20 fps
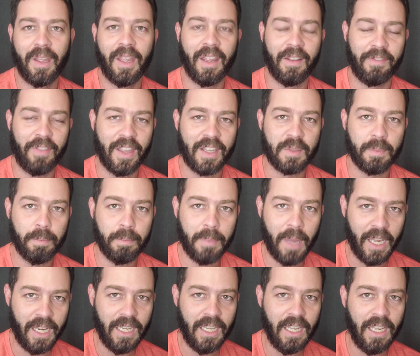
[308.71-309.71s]
If there's
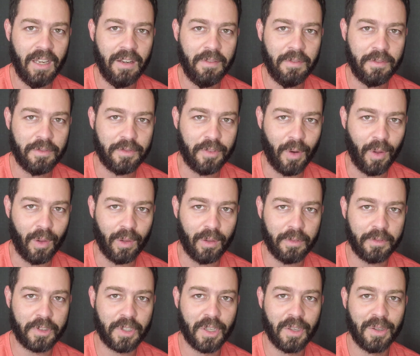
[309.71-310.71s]
money
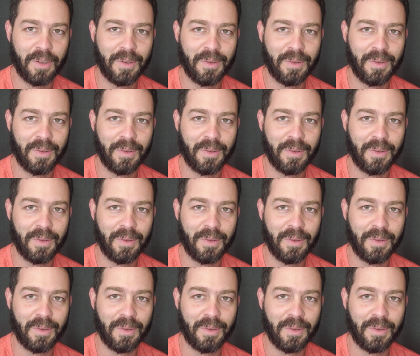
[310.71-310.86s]
involved,